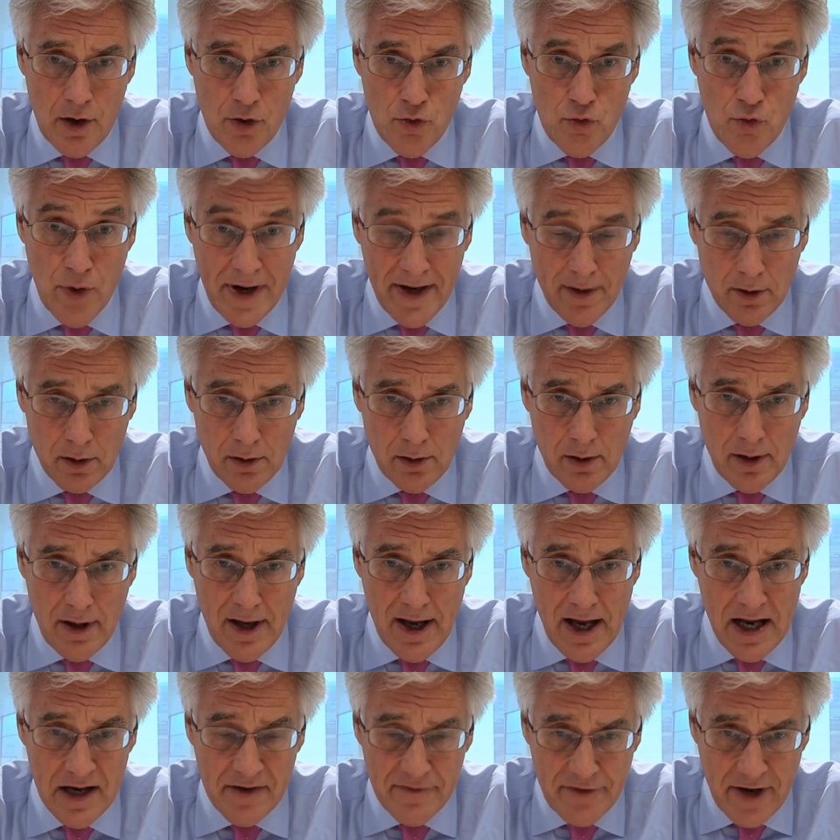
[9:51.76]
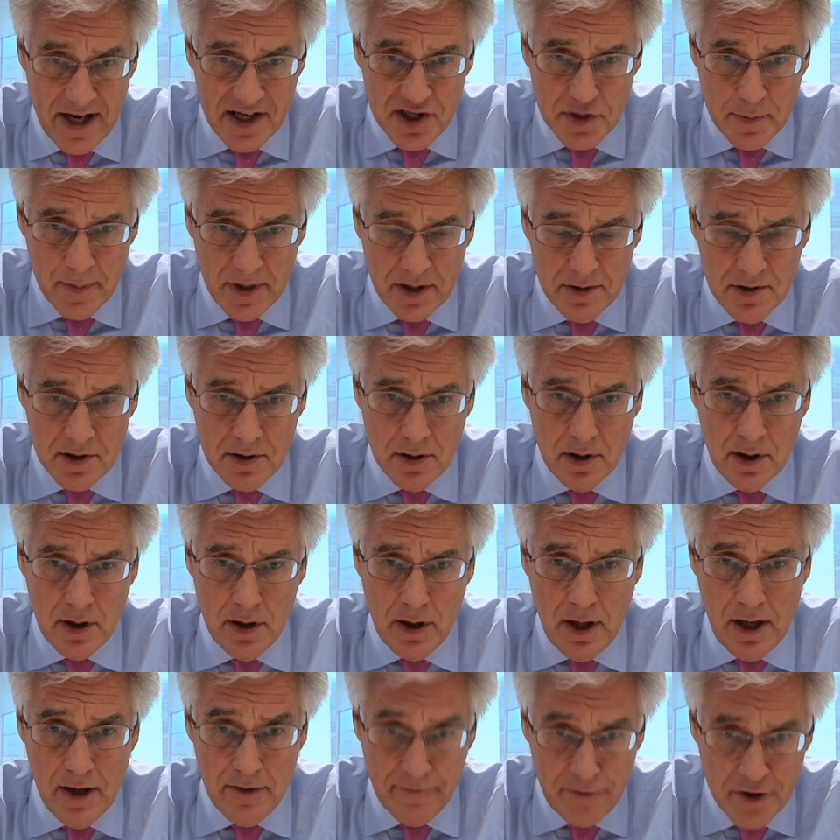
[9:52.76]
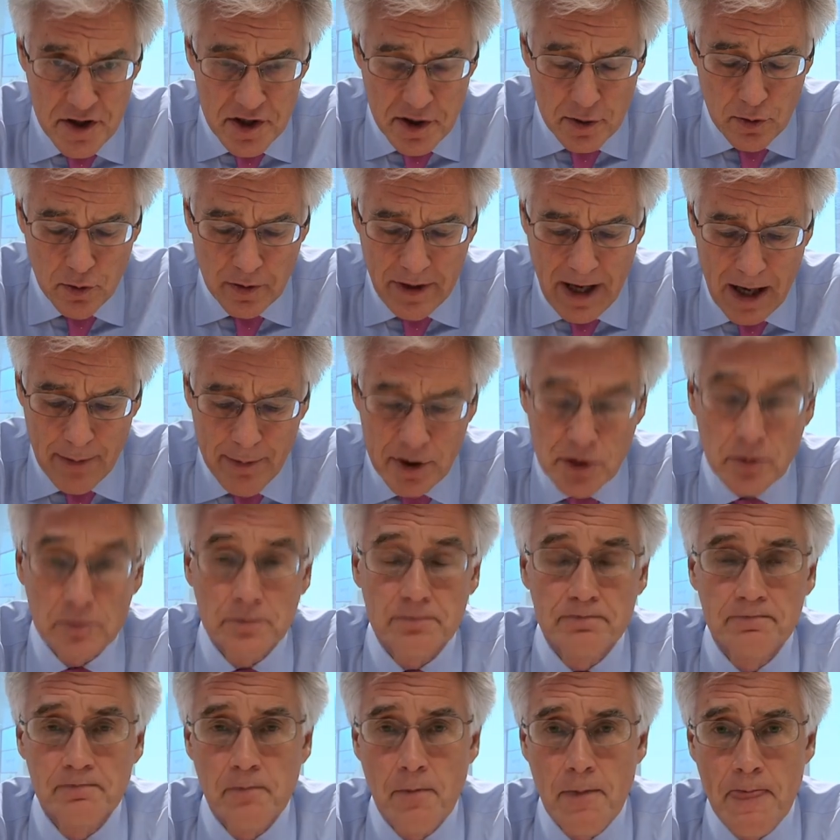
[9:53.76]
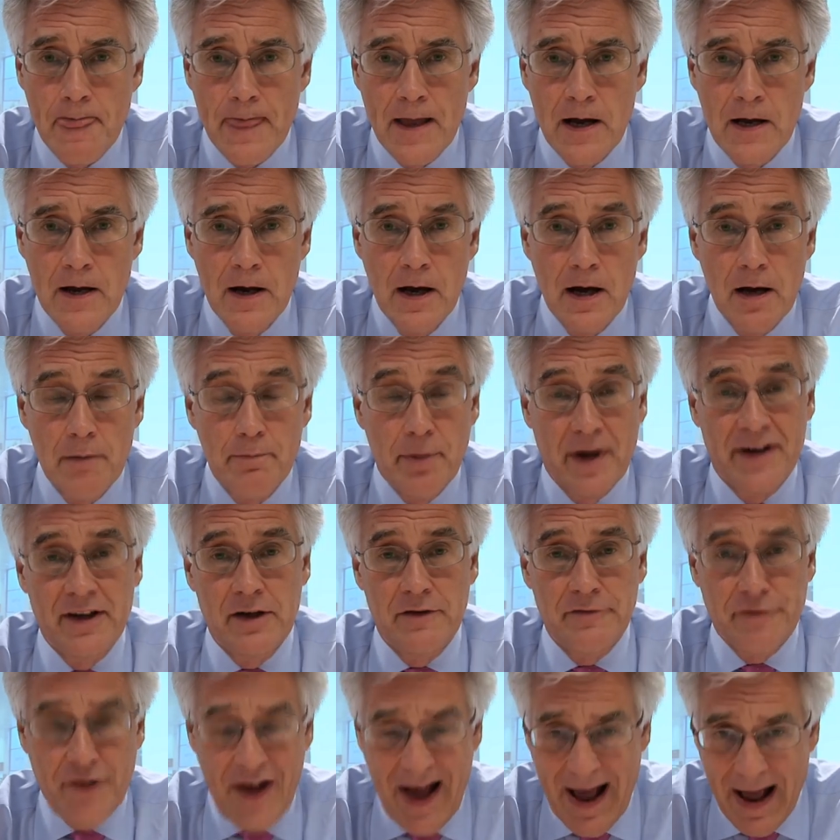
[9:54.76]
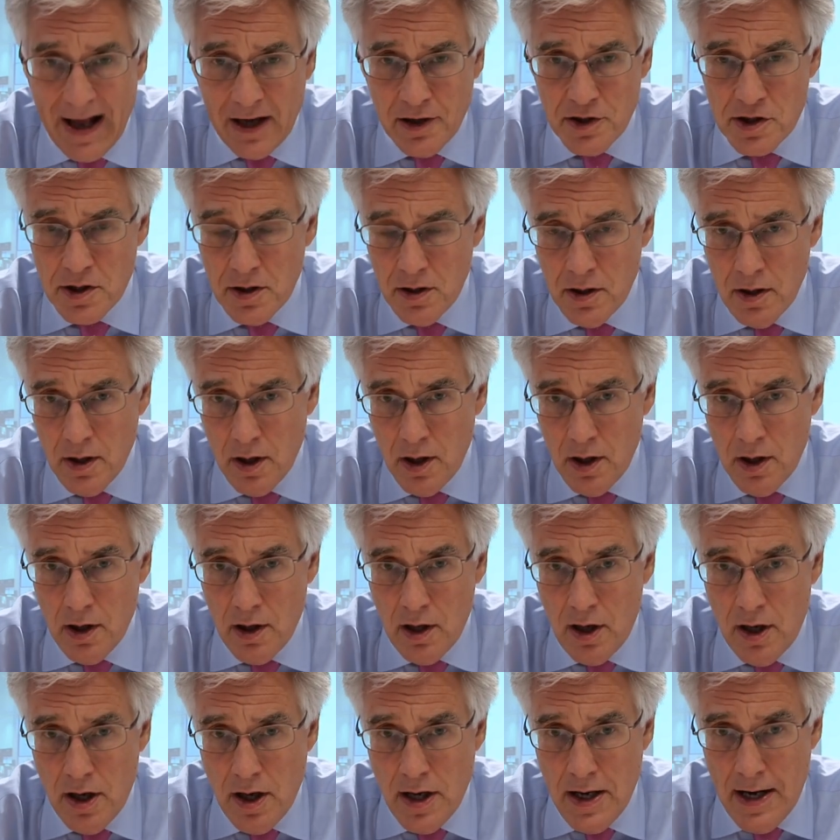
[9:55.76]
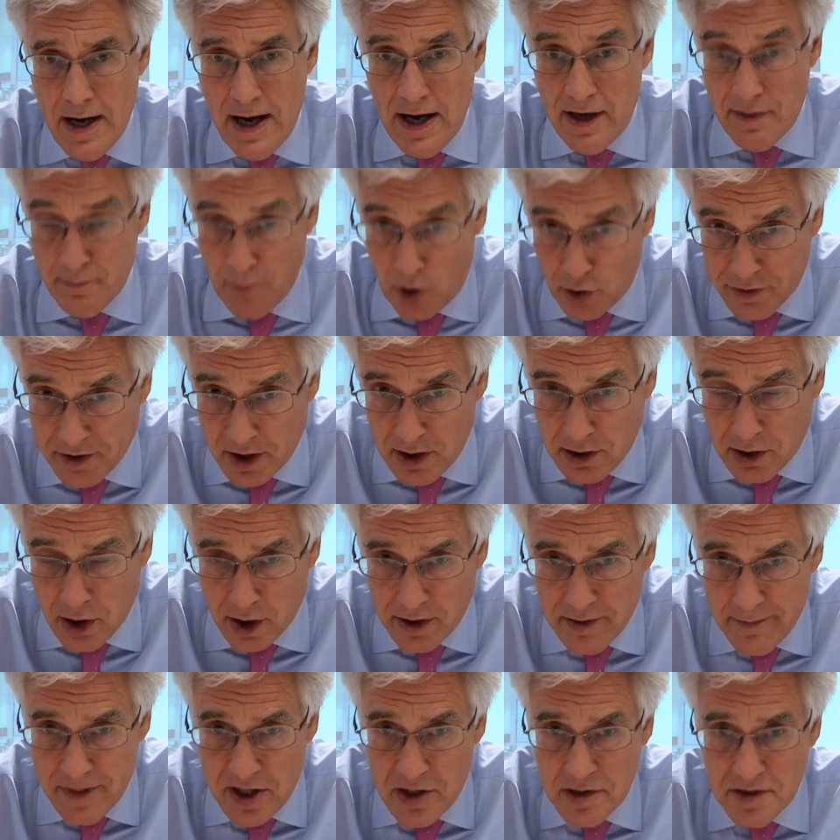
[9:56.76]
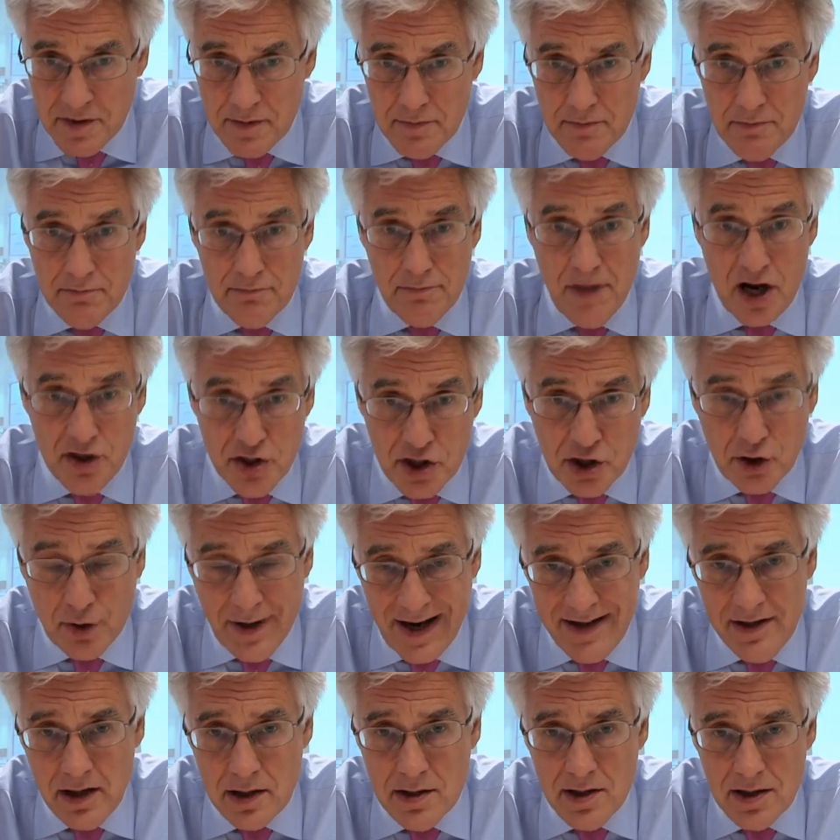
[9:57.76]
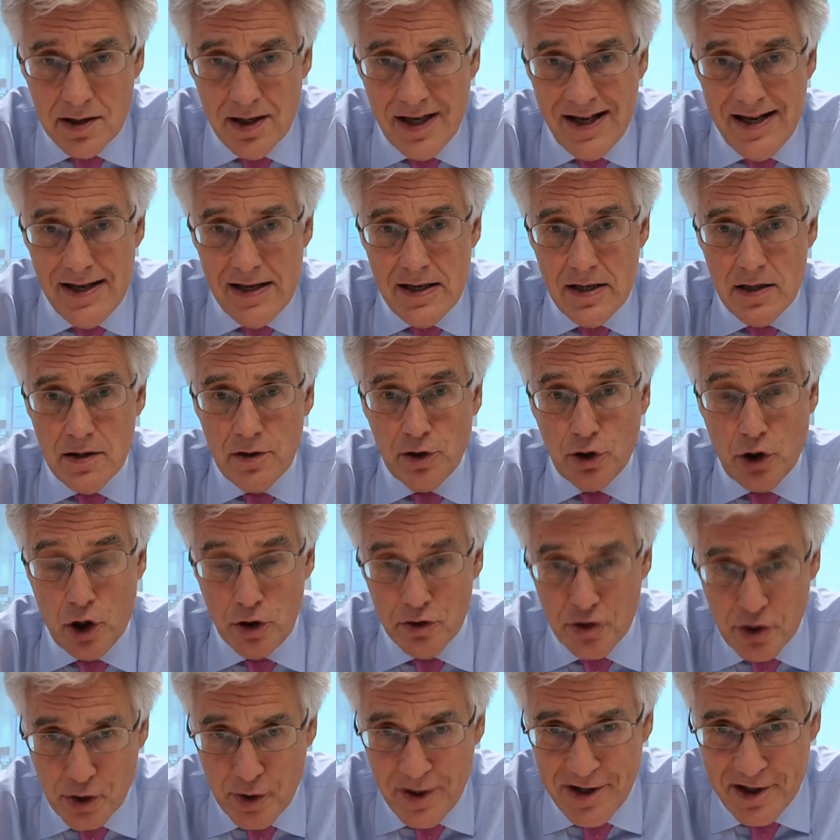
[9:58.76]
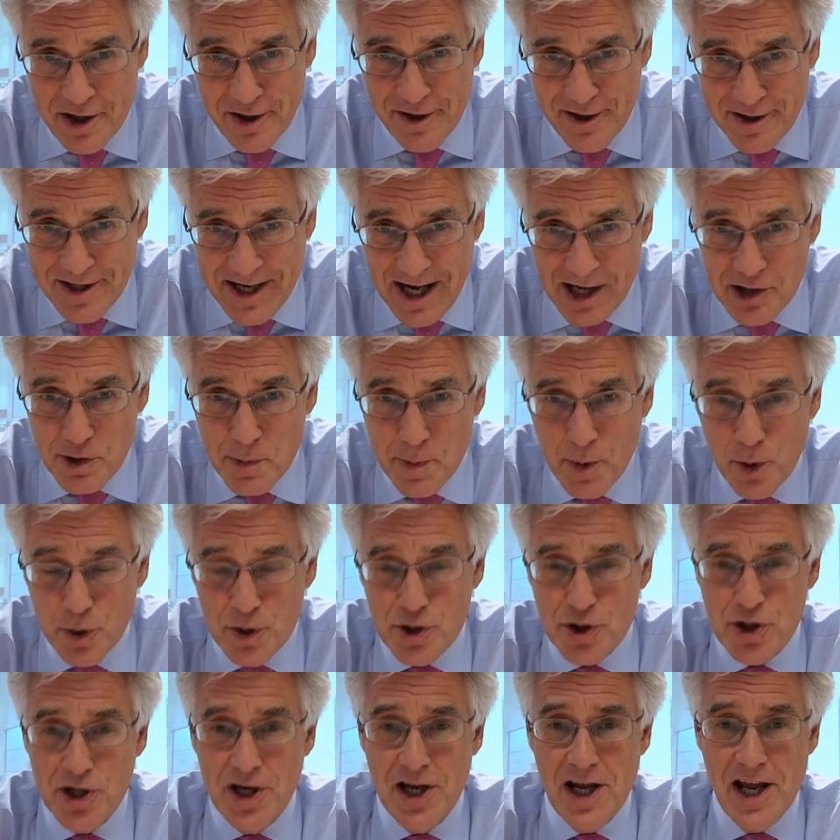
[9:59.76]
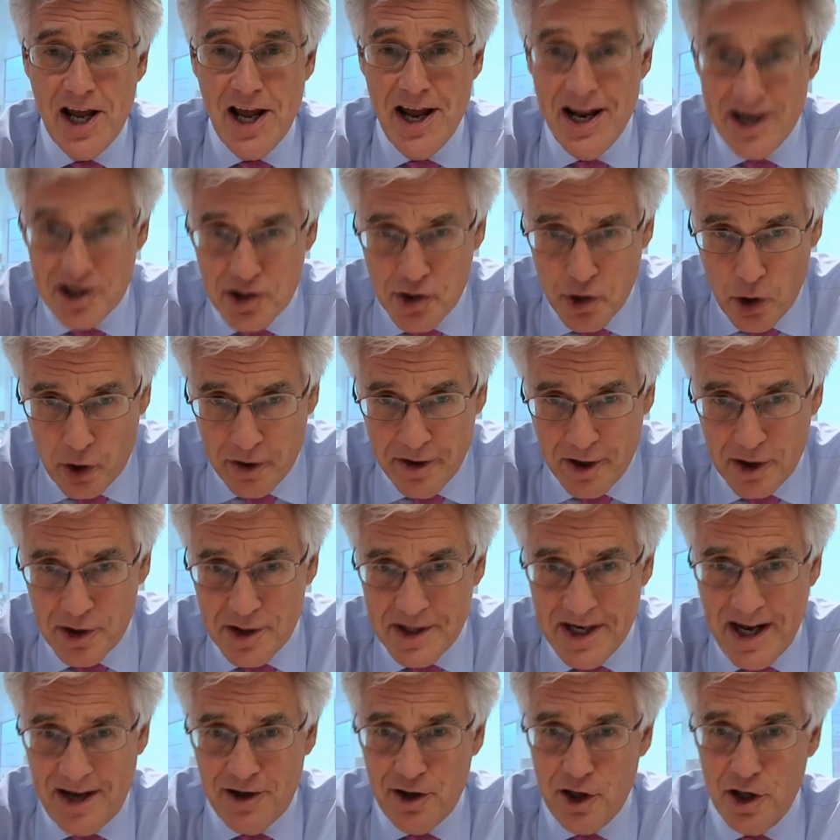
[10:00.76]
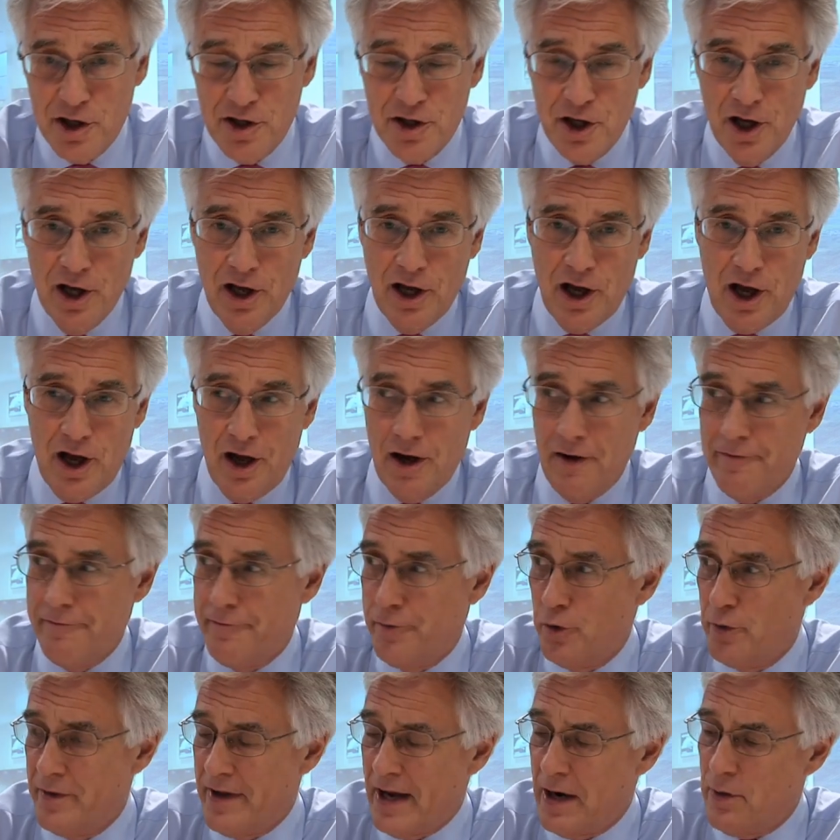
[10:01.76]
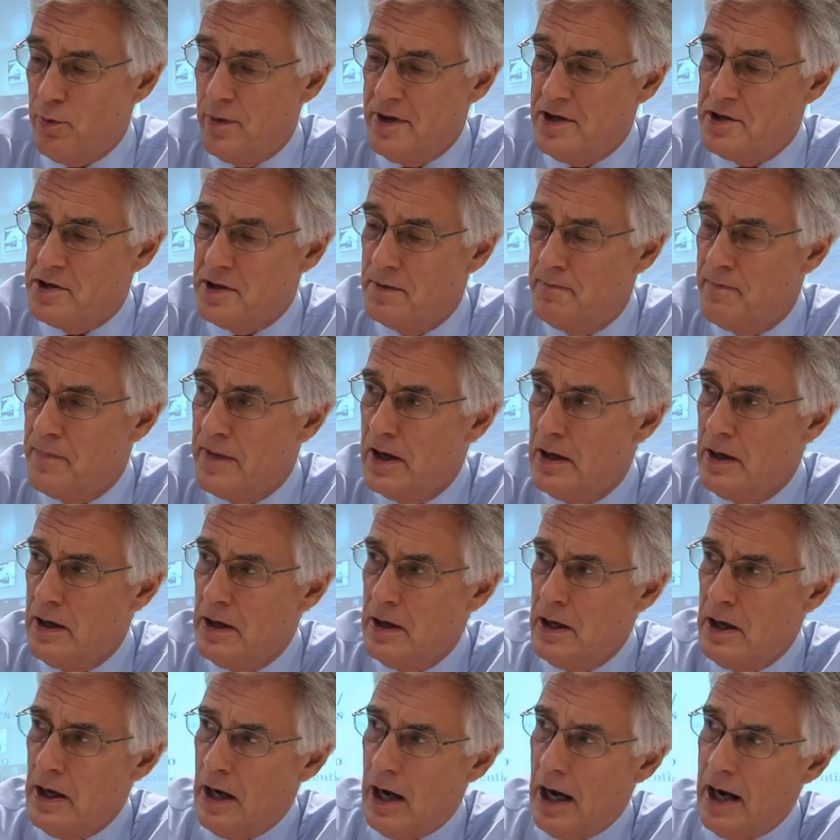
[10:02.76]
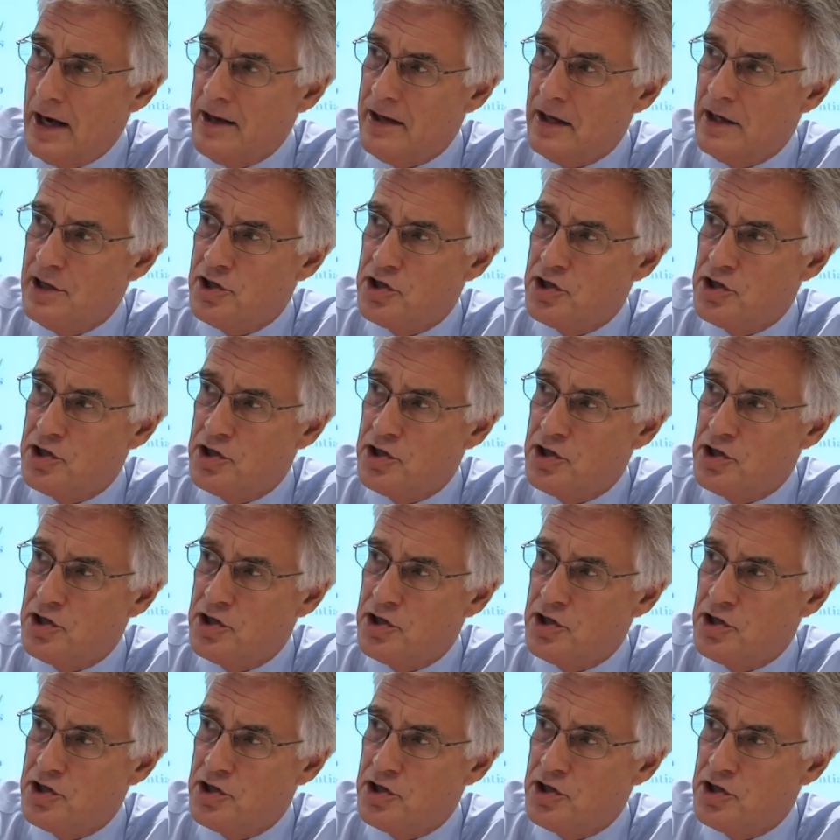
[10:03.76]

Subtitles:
real investment in physical capital. But in fact, in modern economies, most credit, contrary to the textbooks, is not extended for that reason. I think